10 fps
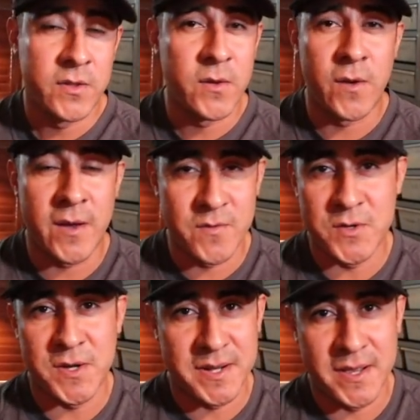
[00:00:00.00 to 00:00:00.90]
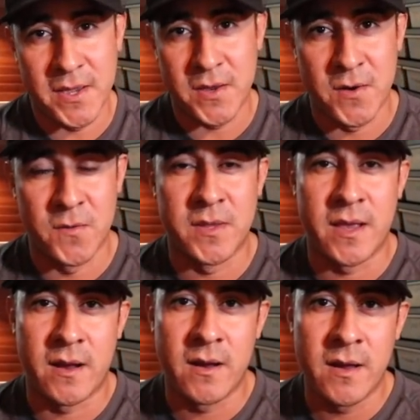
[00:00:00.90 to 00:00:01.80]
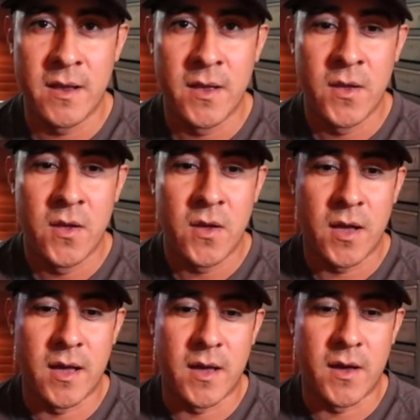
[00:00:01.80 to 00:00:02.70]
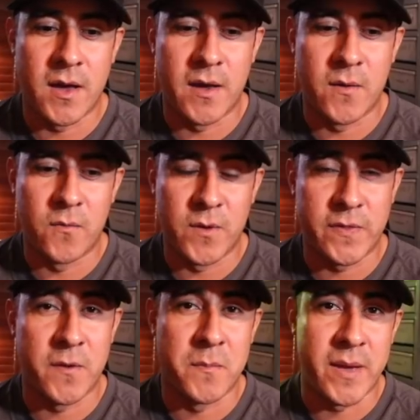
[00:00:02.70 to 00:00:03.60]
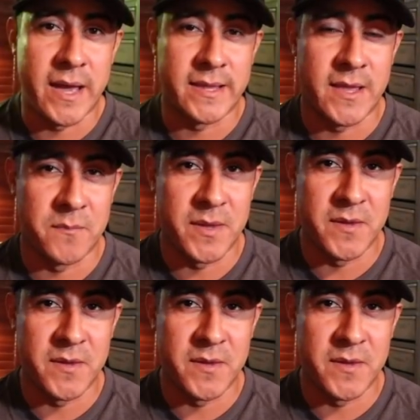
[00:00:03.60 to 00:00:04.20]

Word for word: don't ever try to cut your own hair uh, with your back not